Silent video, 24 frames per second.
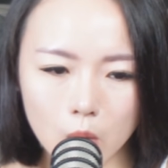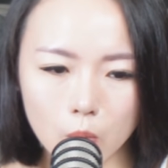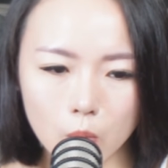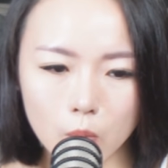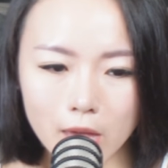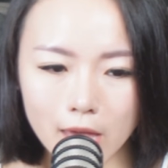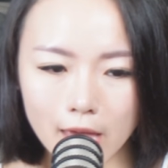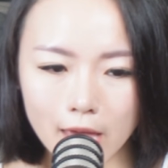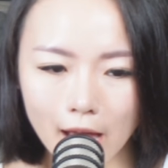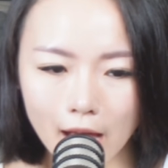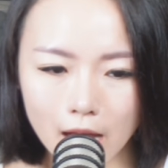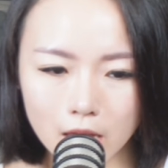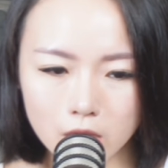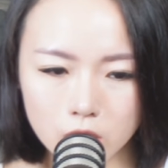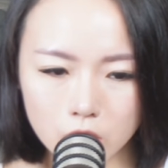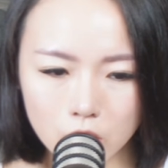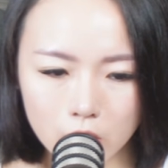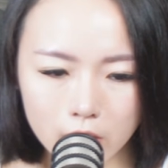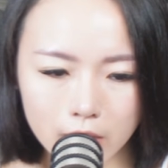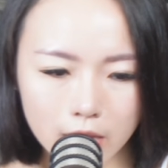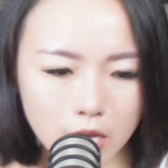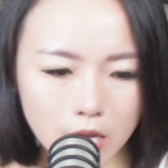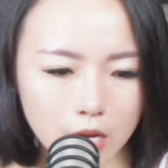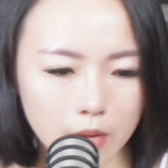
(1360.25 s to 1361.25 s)
we are
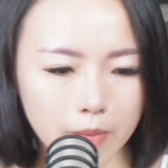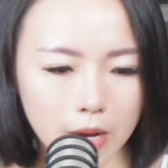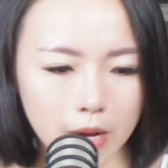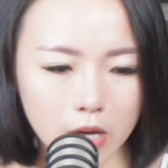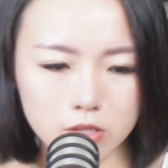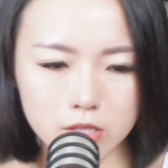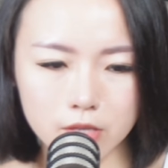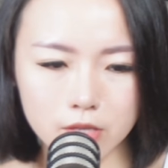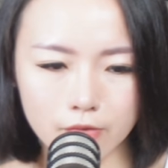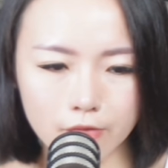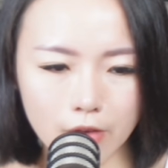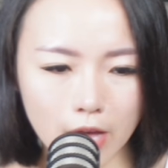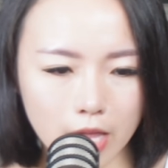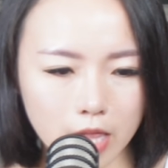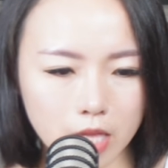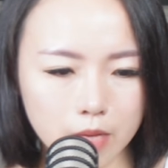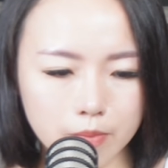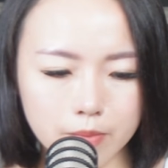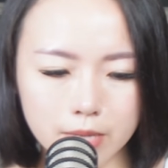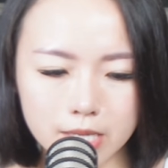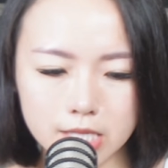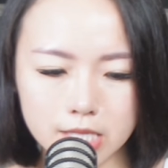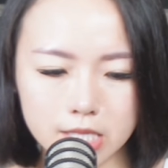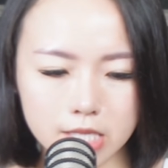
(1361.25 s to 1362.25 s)
talking about
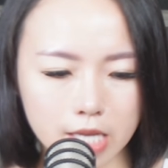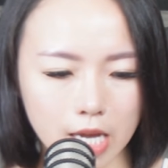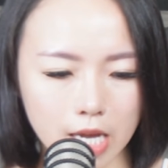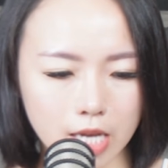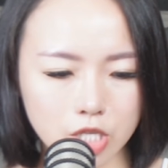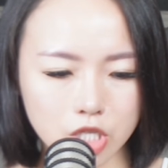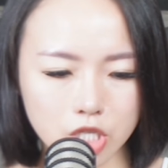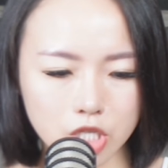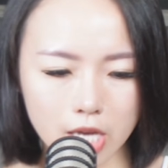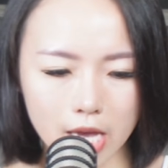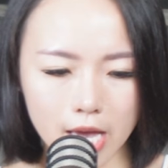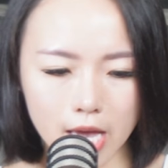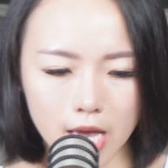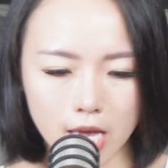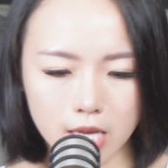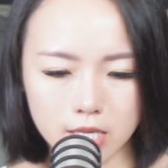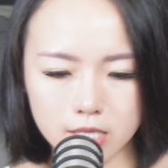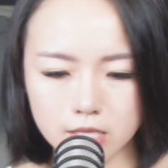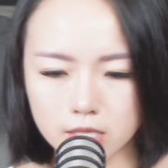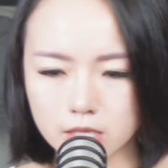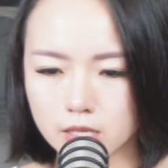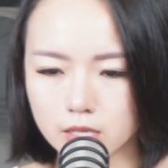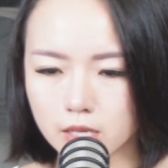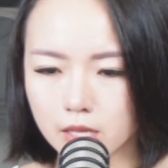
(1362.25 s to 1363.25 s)
developments such
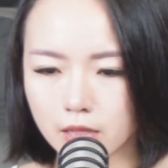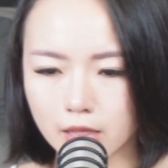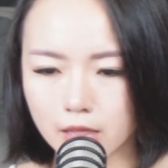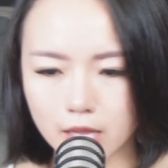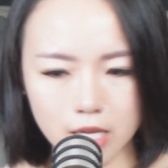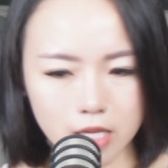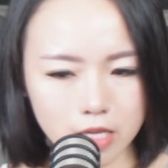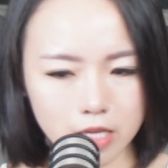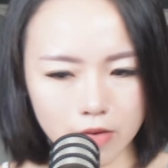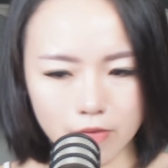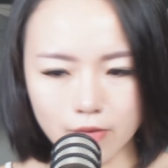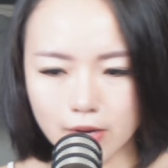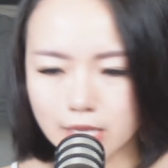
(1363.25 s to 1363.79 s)
as leadon